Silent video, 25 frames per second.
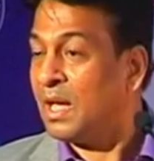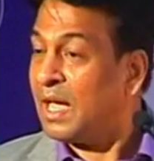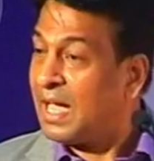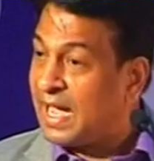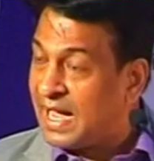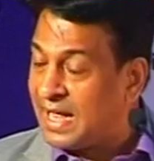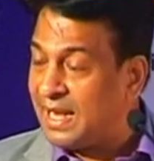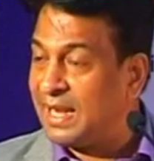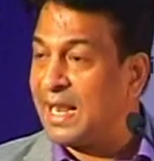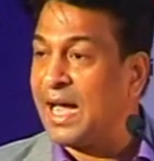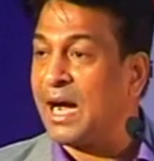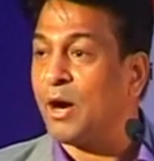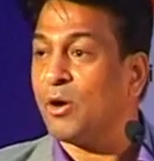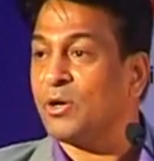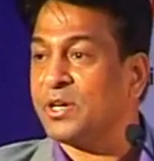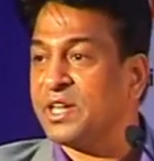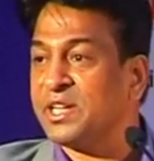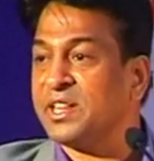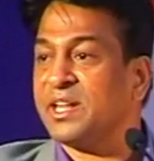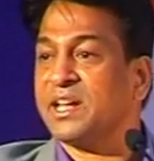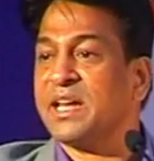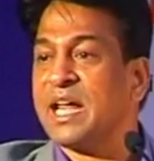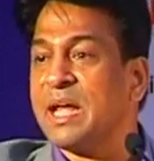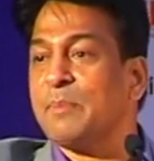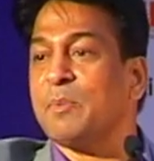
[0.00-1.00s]
Allowed in
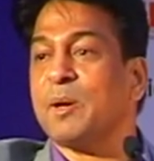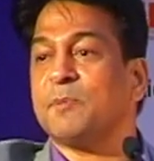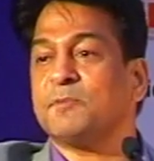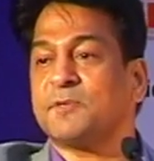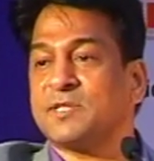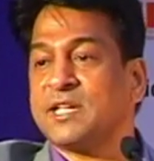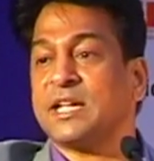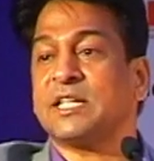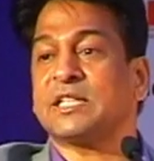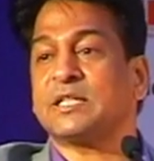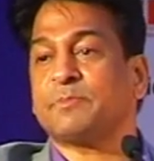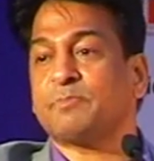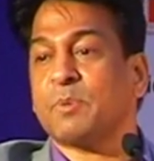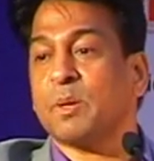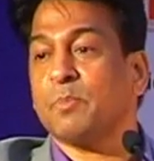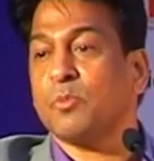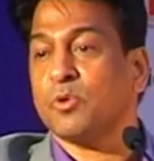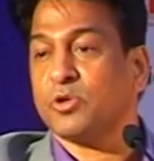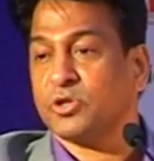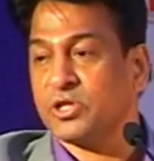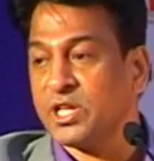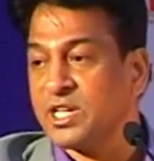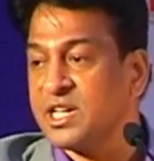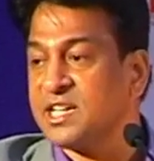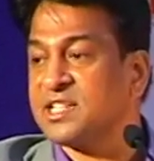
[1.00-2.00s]
the name of sales
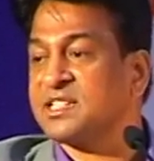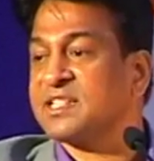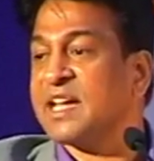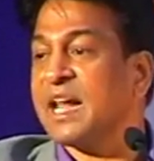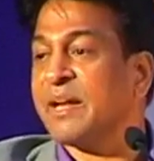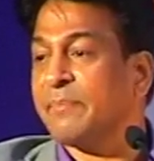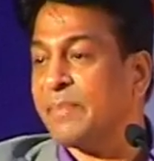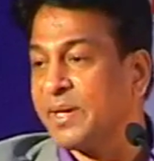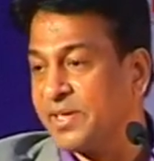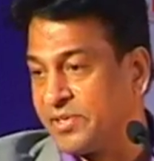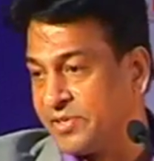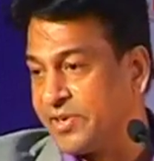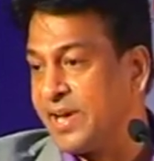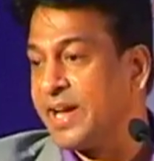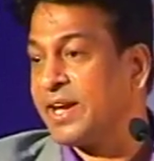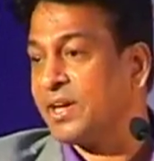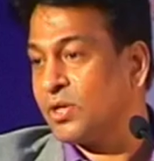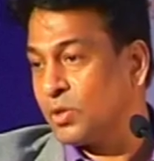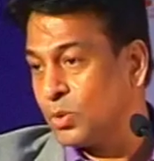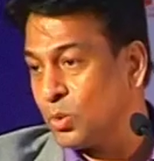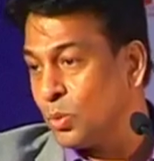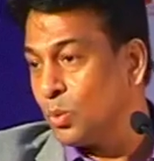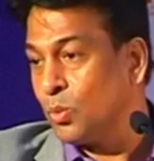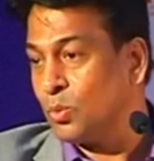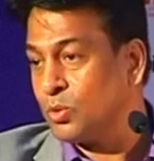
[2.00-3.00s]
promotion in Sandbet
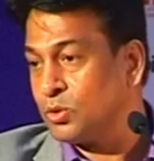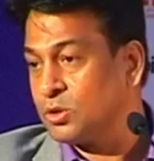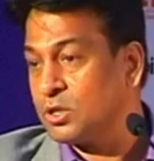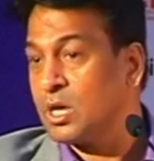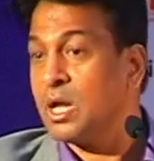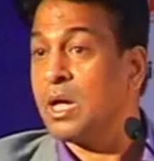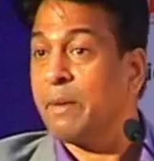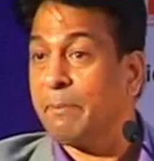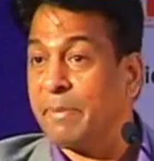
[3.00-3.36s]
Credit Rules,